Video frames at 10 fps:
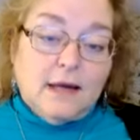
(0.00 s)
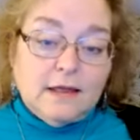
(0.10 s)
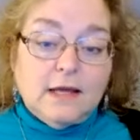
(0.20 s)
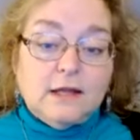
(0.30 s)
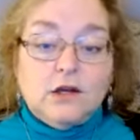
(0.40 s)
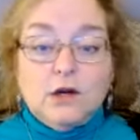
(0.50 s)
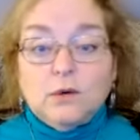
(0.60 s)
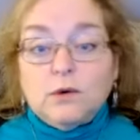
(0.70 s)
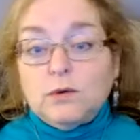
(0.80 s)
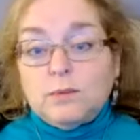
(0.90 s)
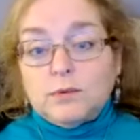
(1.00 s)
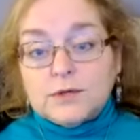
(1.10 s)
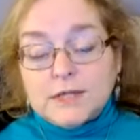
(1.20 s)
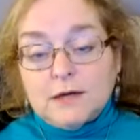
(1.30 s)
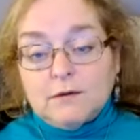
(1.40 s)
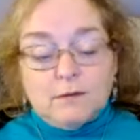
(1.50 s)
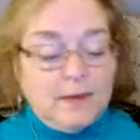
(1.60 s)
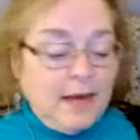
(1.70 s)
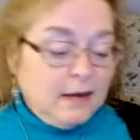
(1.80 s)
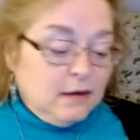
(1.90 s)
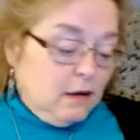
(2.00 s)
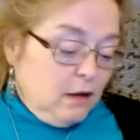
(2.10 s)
And then, you know, you proceed from that